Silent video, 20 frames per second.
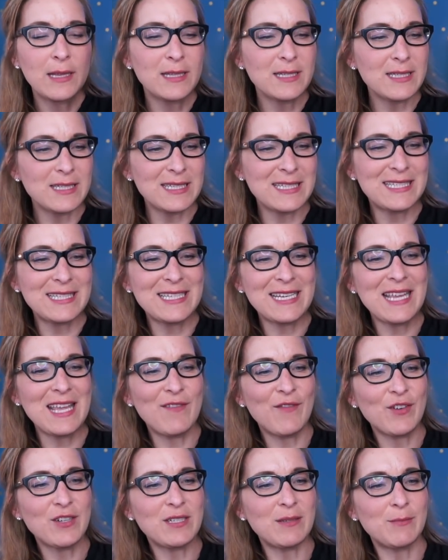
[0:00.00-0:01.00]
This is
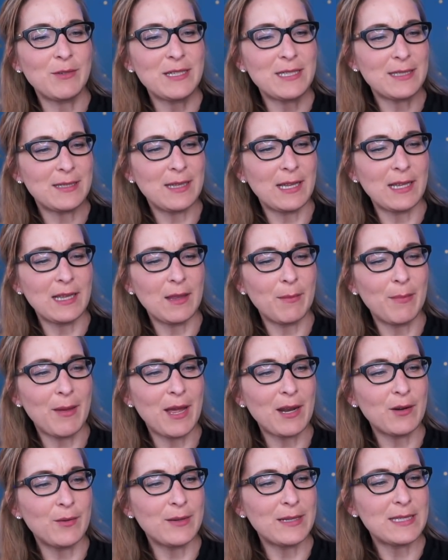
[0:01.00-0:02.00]
sticky for some reason. Like the
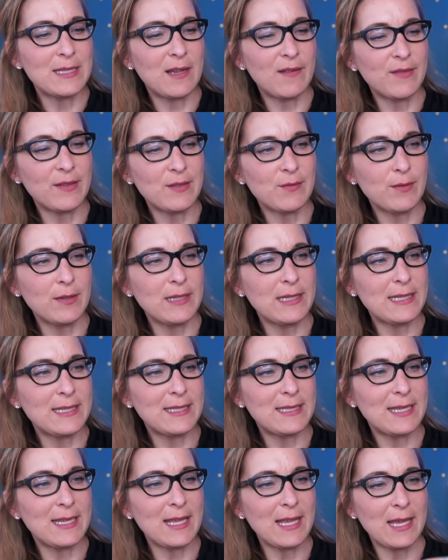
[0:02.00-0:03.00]
bottle itself is really
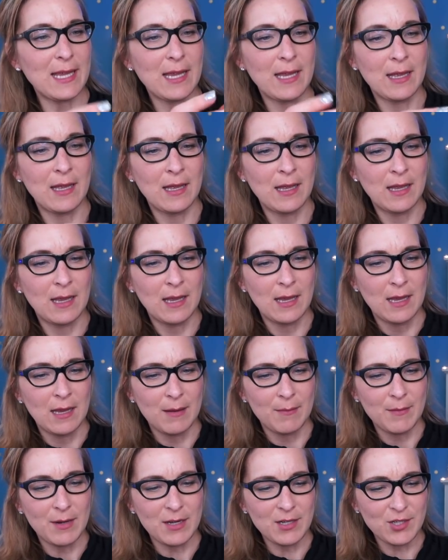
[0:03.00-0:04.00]
sticky.
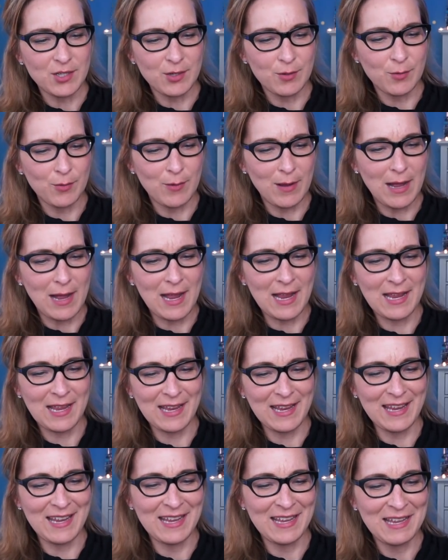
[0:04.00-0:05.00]
Not sure
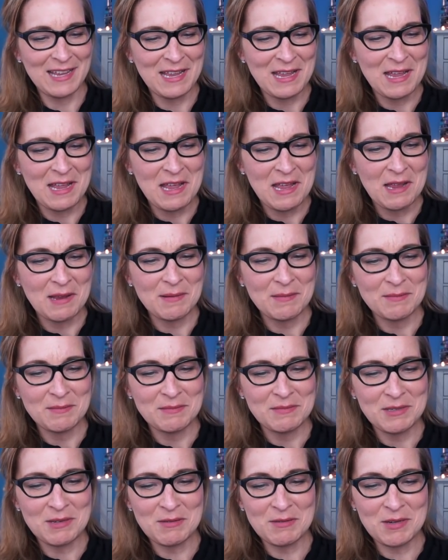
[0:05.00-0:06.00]
why.
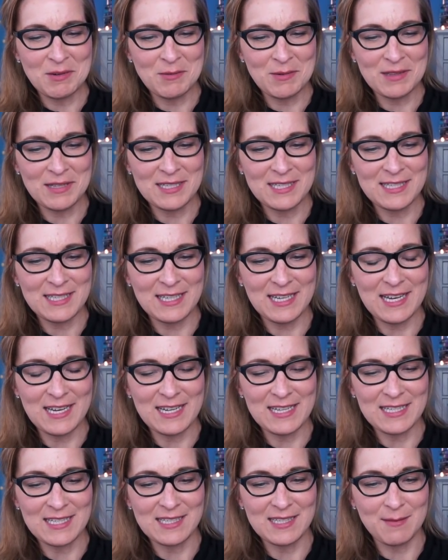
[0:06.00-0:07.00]
Don't know what the
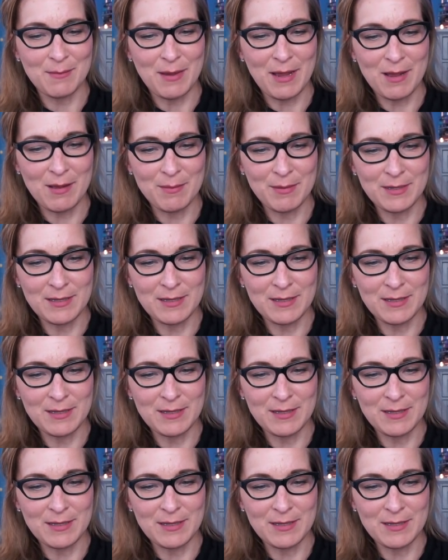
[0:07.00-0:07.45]
stickiness is about,